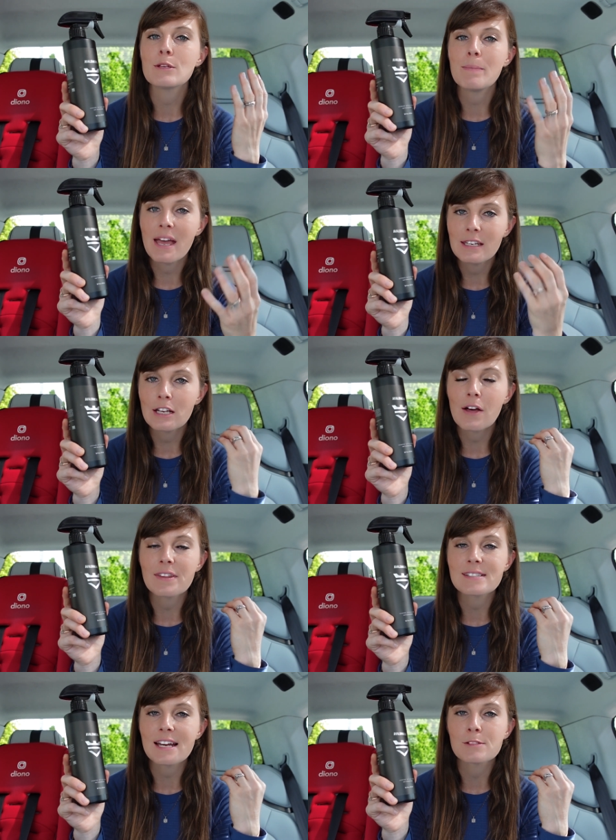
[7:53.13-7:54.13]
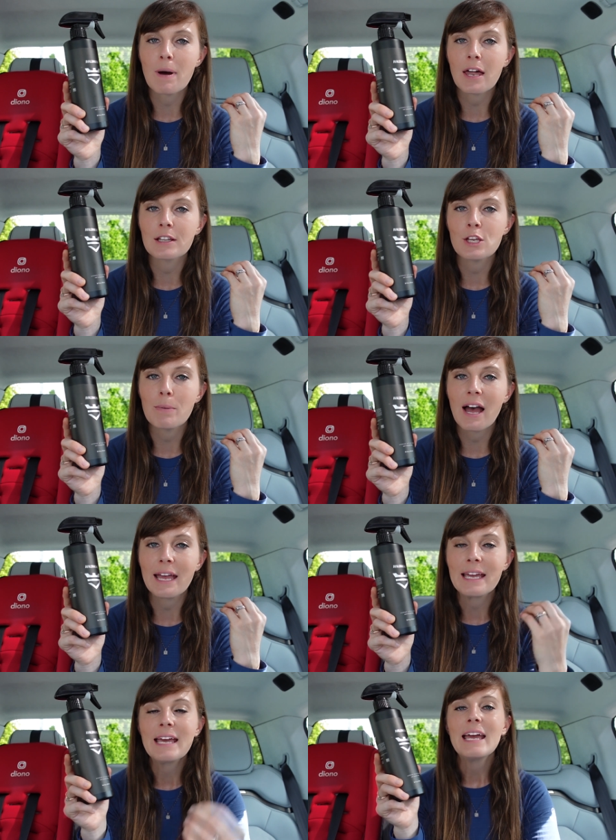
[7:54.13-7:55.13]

depending on the size bottle you buy,